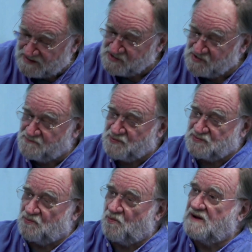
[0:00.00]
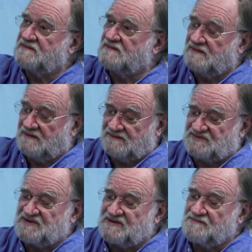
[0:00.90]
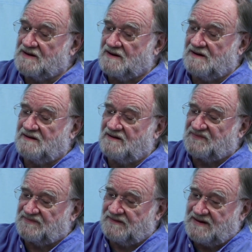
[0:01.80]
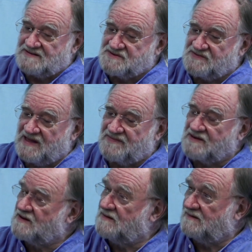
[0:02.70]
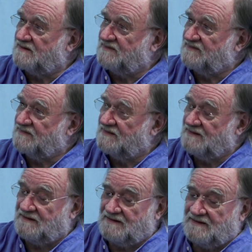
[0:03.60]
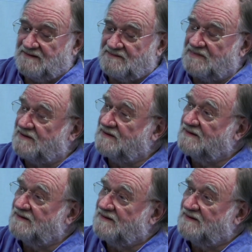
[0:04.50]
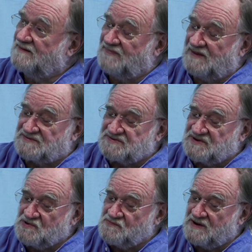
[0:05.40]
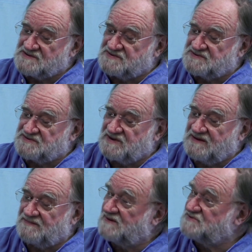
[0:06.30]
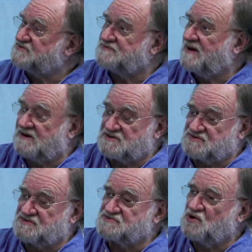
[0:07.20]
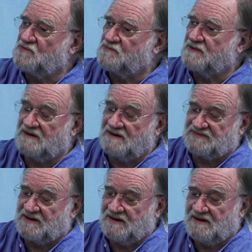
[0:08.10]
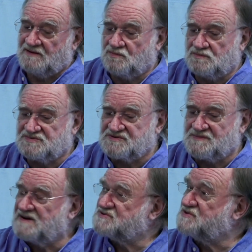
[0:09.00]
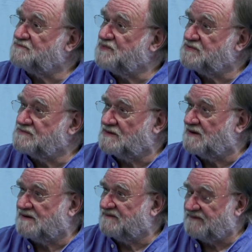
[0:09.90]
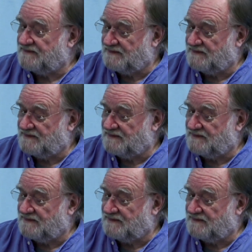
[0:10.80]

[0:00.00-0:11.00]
you put one similar glass into the other glass, right, they're so much the same, they smash. The top glass smashed the bottom glass.